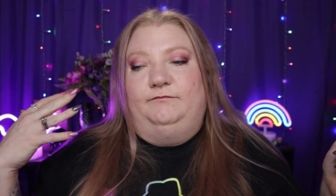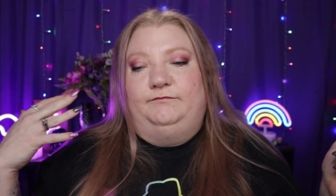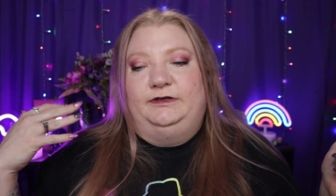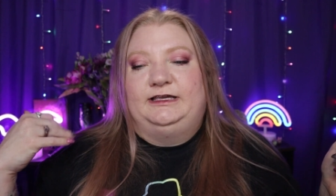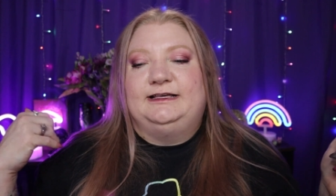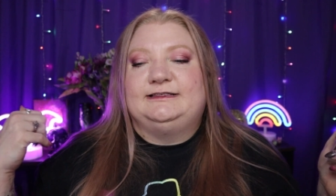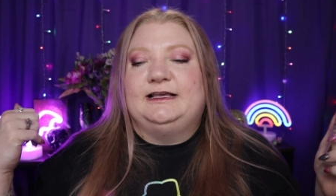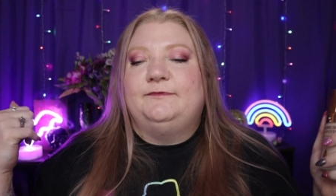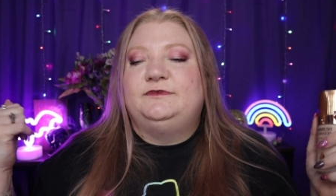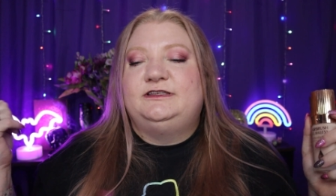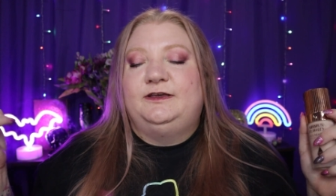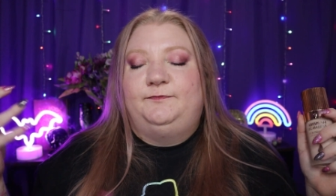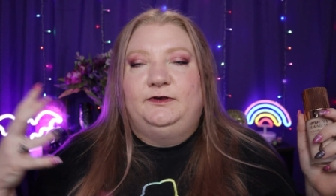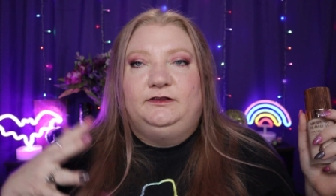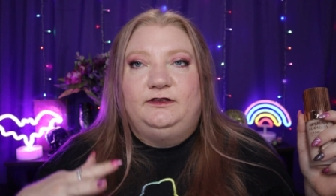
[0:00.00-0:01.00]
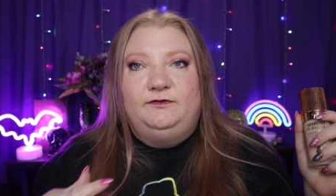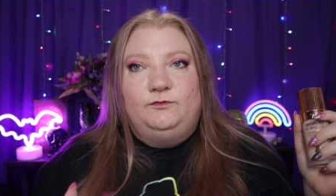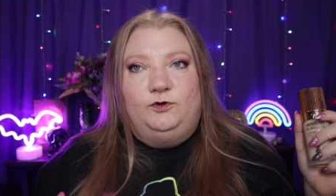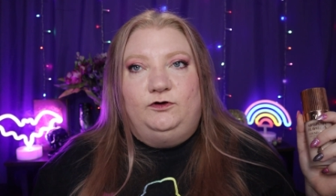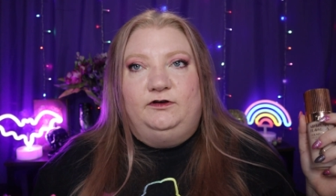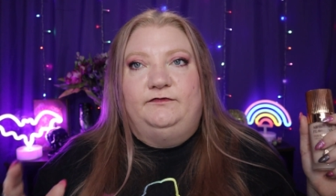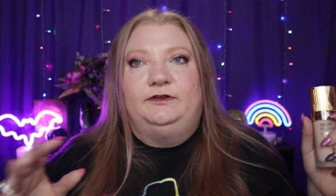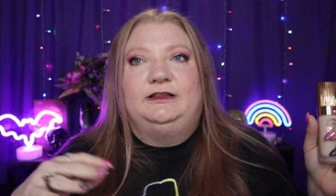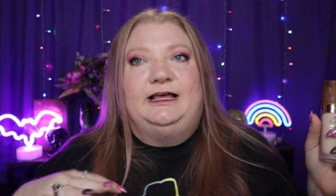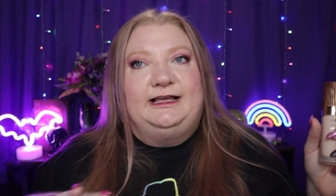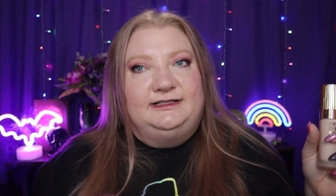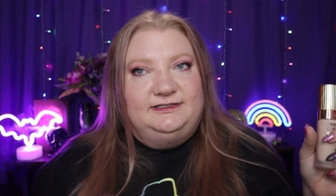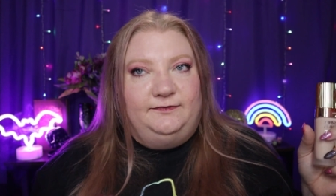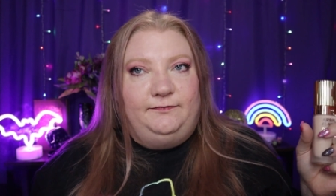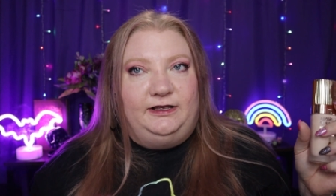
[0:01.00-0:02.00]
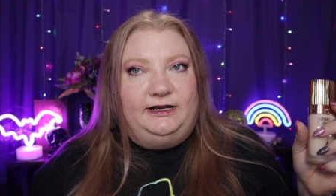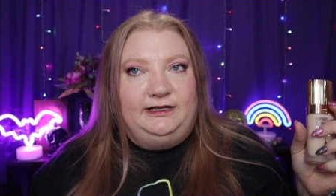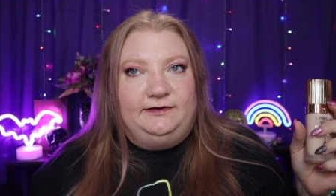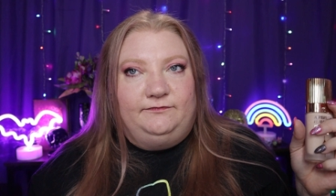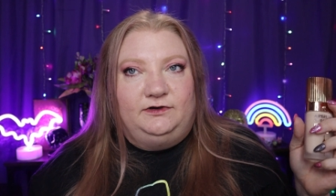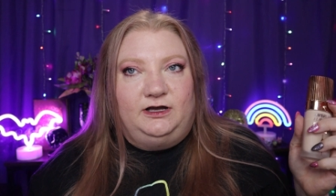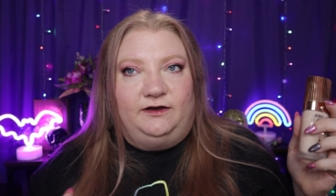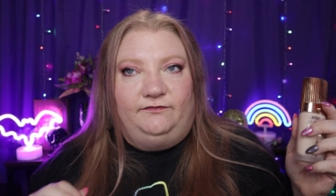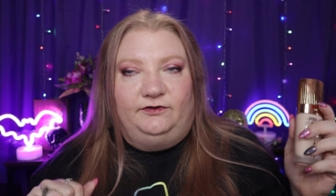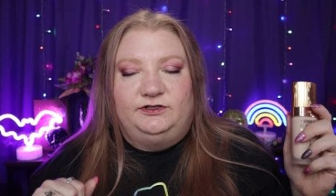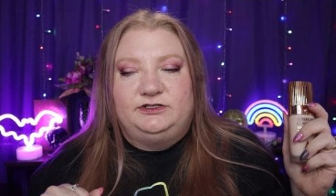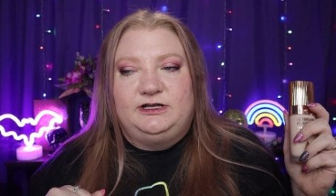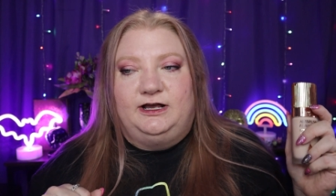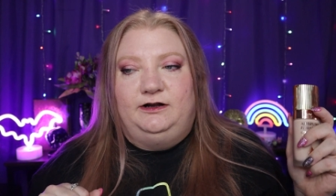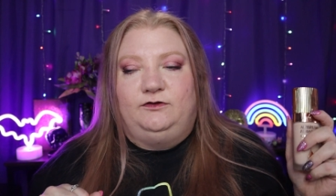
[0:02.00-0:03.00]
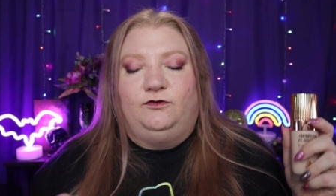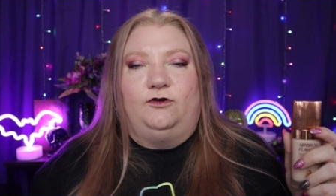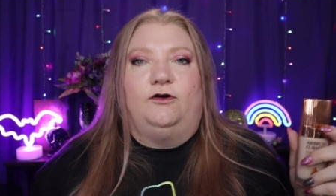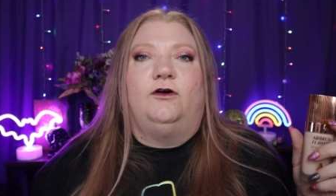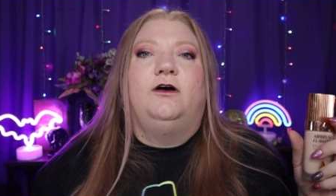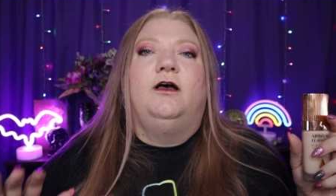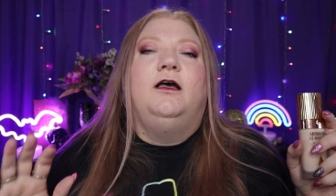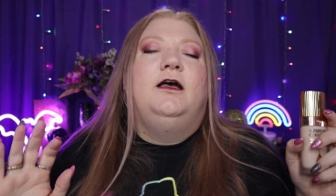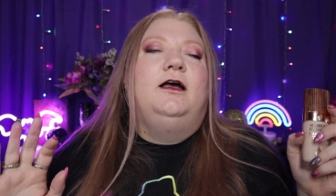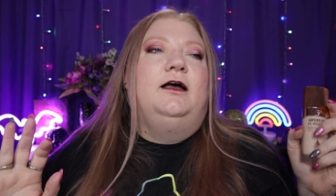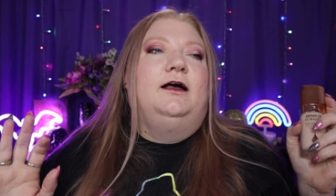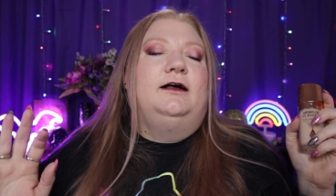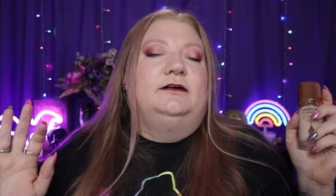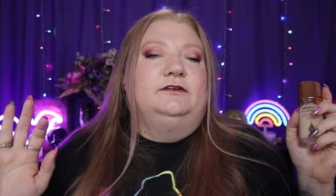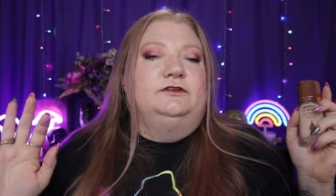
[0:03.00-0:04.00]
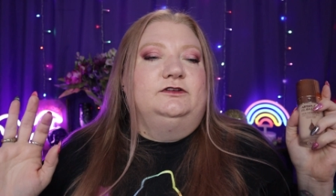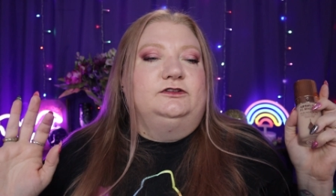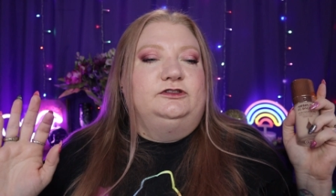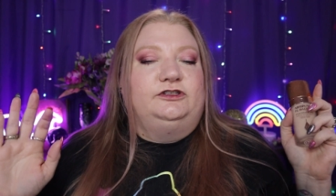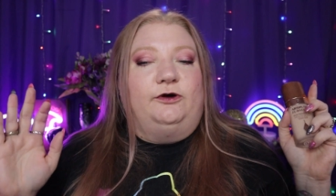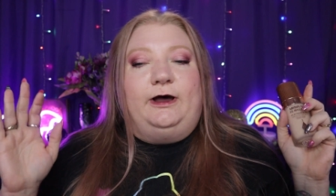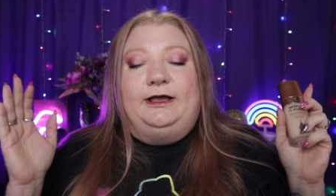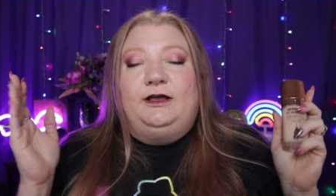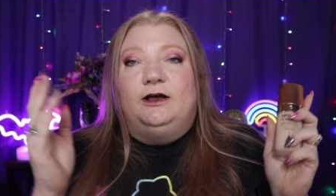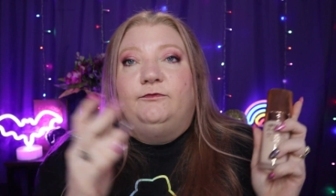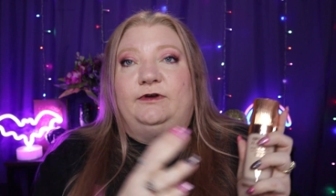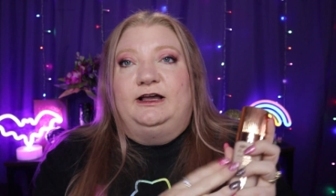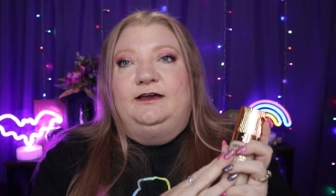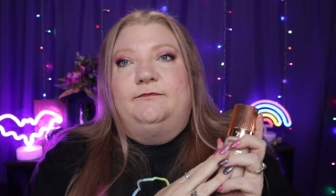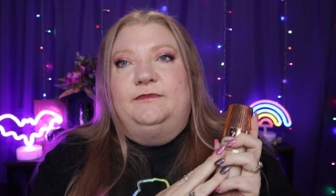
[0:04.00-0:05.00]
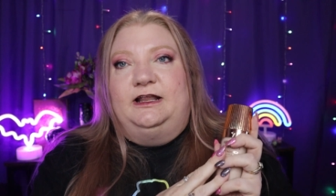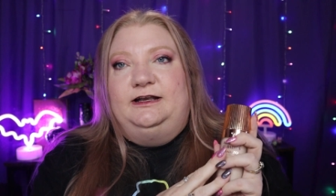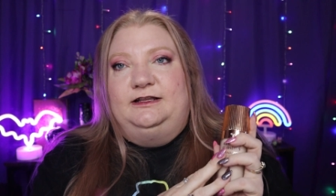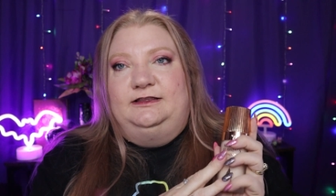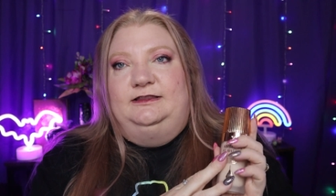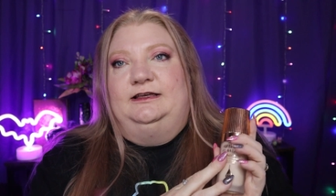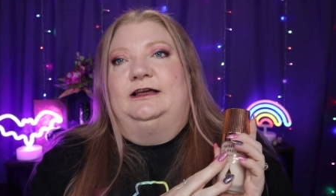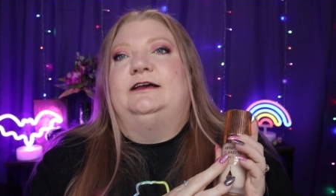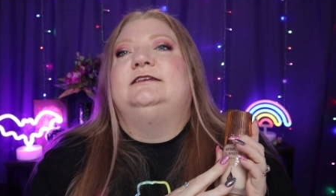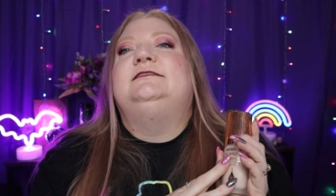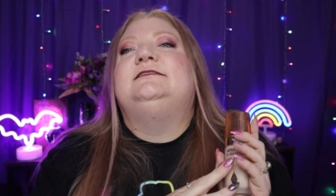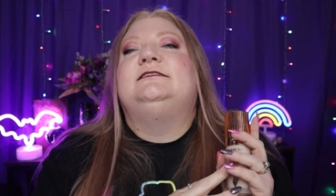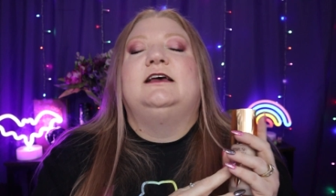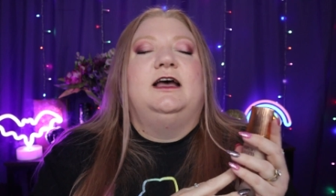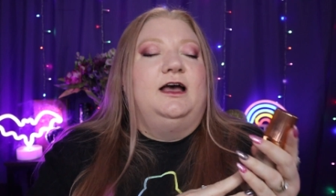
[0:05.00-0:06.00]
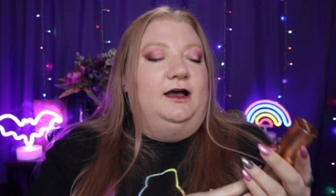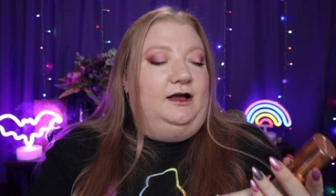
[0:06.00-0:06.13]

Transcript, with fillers: Because I'm typically more of a light to medium coverage kind of girl. So I got recommended this.